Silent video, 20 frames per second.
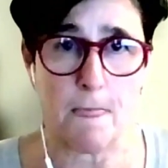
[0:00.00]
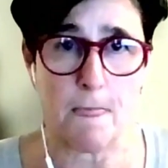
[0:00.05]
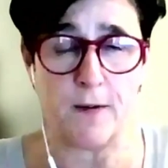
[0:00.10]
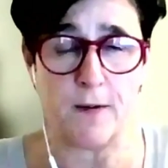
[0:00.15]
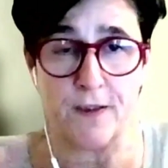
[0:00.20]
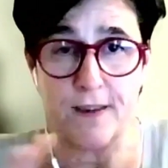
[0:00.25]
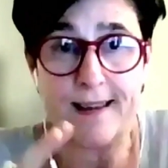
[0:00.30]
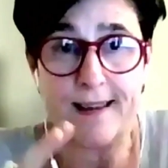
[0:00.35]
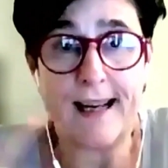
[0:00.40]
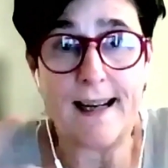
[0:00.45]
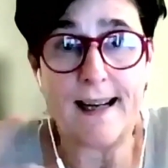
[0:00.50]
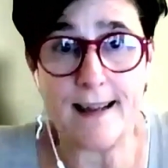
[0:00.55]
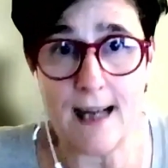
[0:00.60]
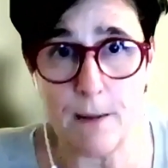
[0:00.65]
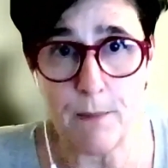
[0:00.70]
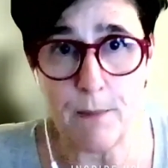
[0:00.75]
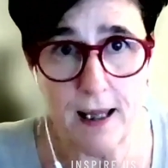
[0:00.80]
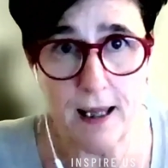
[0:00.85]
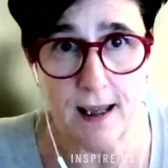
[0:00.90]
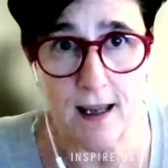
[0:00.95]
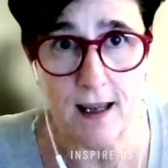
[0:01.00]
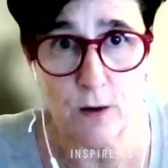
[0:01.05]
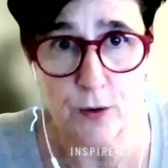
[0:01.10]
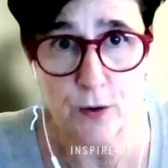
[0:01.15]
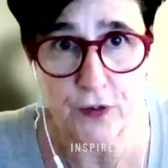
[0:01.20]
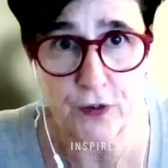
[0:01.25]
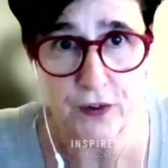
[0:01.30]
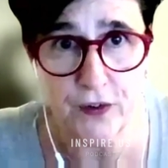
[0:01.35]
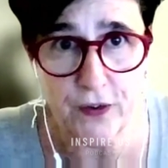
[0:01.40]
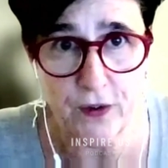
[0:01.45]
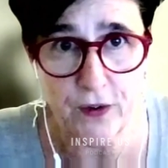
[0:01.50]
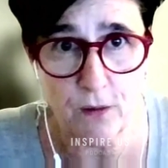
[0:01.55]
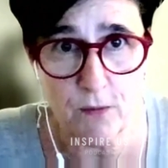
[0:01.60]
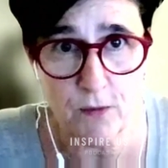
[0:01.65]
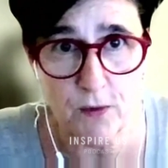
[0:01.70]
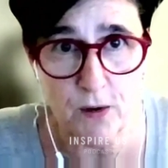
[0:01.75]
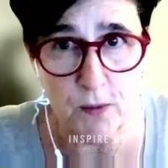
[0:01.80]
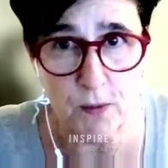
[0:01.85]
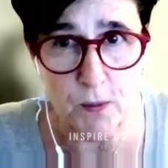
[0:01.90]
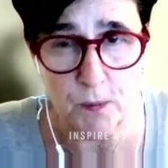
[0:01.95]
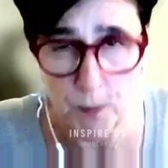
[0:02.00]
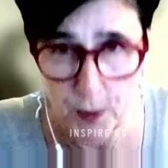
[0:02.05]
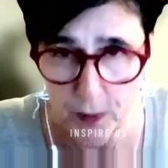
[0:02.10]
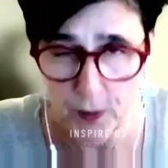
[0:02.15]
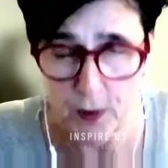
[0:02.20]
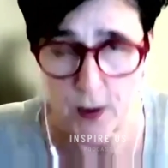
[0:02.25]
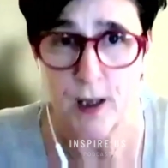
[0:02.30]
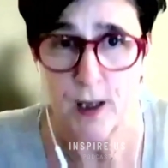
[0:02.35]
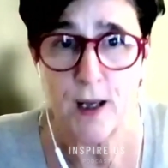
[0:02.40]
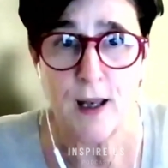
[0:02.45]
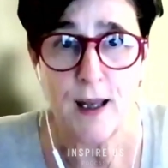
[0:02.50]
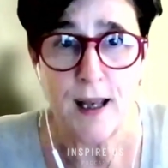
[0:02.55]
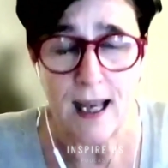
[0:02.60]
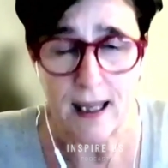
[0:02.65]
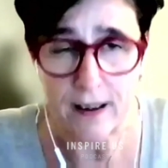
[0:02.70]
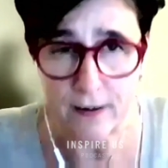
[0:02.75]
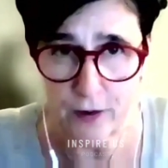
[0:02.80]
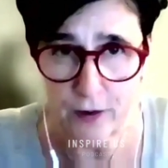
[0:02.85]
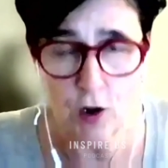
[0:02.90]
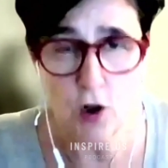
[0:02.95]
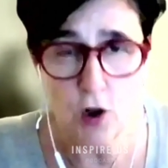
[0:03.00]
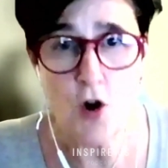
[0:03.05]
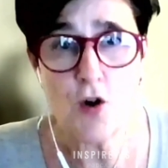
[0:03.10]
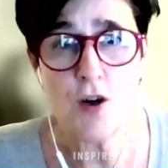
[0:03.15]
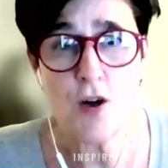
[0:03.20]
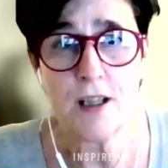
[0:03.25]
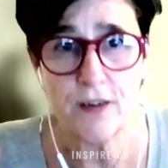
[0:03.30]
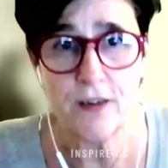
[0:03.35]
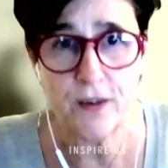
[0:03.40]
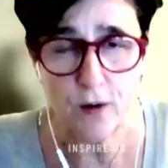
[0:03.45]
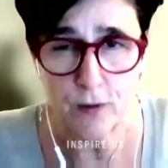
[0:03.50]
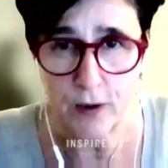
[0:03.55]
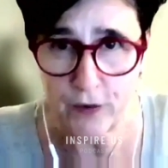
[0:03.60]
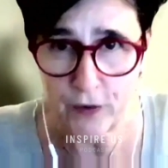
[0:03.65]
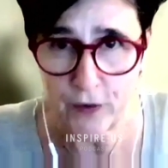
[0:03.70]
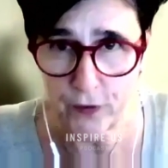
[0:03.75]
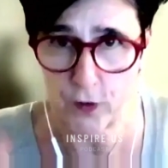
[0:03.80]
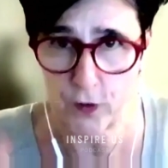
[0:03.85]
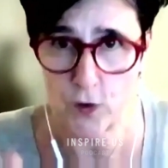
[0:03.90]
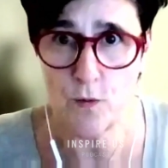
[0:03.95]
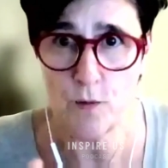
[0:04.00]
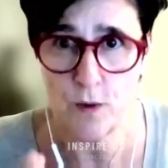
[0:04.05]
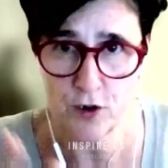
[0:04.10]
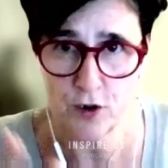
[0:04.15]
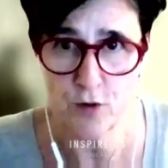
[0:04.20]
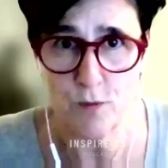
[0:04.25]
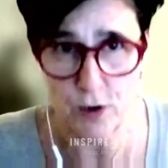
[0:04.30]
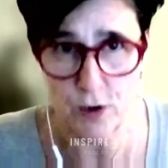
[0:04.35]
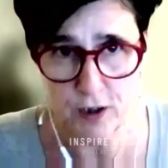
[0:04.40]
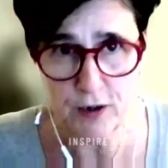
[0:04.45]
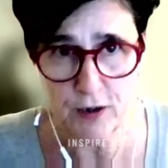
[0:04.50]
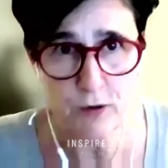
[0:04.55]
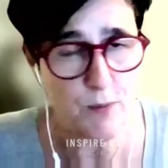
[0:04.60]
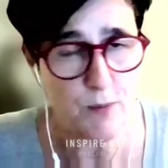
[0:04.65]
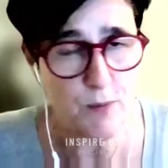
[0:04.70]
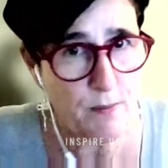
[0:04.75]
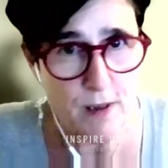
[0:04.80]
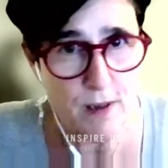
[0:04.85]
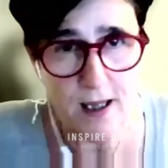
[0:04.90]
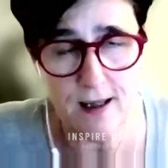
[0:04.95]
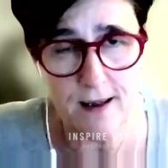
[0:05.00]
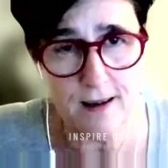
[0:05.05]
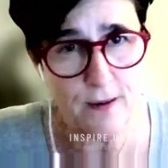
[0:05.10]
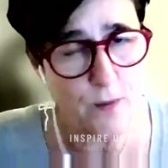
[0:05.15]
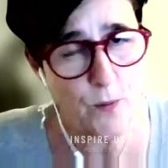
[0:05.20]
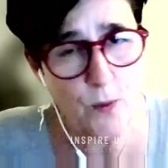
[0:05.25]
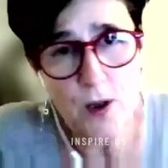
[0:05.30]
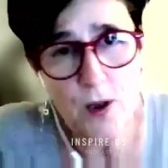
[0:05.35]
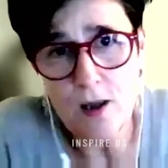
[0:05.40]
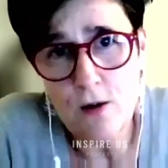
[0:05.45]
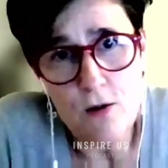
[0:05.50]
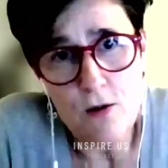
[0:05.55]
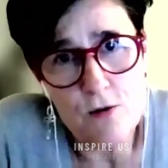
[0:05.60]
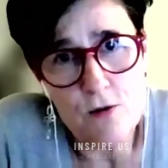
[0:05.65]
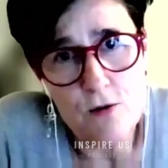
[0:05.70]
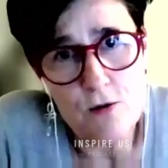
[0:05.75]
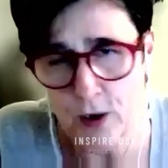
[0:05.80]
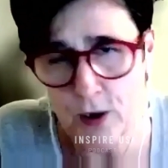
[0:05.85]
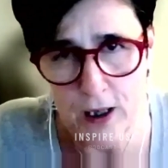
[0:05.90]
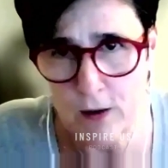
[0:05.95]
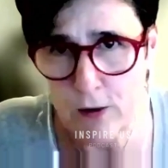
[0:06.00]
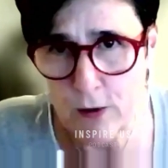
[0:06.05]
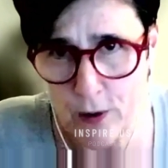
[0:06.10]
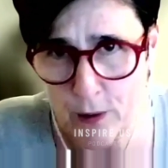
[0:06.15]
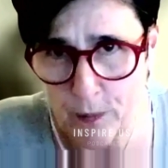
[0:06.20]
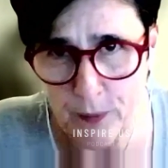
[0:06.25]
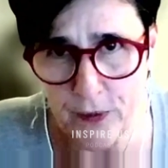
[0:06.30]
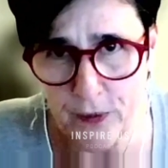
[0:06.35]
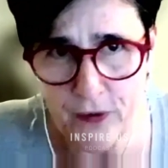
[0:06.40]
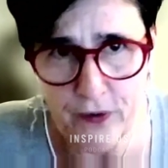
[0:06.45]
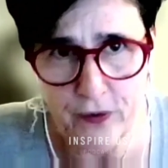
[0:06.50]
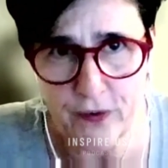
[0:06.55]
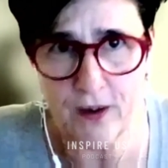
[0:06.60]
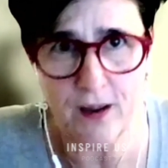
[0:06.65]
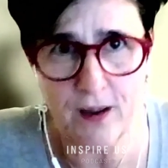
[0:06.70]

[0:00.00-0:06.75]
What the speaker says: dynamic ecosystem. But as long as there is so much money to be made, we know money corrupts